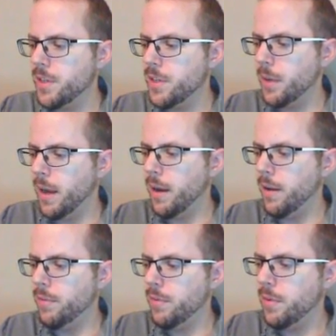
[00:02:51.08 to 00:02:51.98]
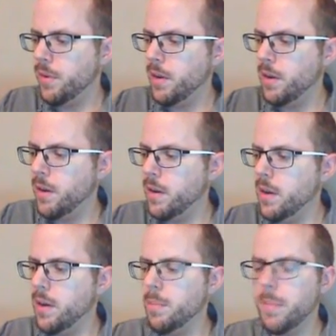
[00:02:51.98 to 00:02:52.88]
so we have
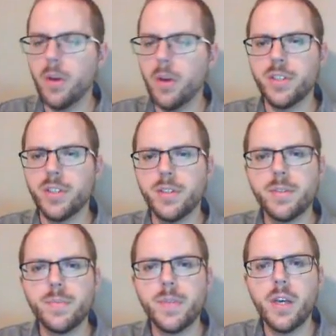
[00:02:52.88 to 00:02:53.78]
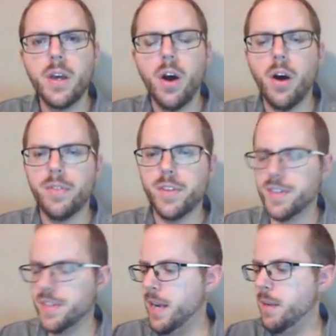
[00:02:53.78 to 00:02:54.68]
boxes of the
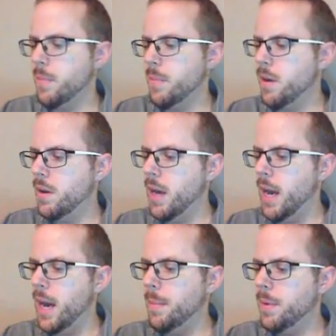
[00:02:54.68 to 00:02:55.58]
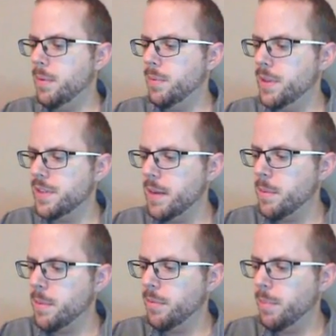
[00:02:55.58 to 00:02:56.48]
same um, with the same
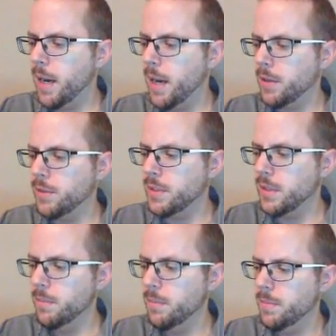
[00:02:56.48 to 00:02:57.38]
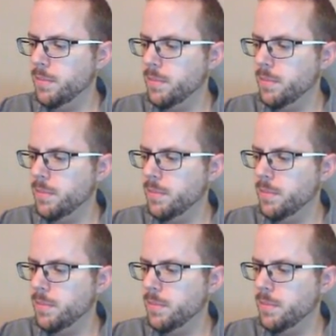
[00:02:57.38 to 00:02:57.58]
number of particles in them,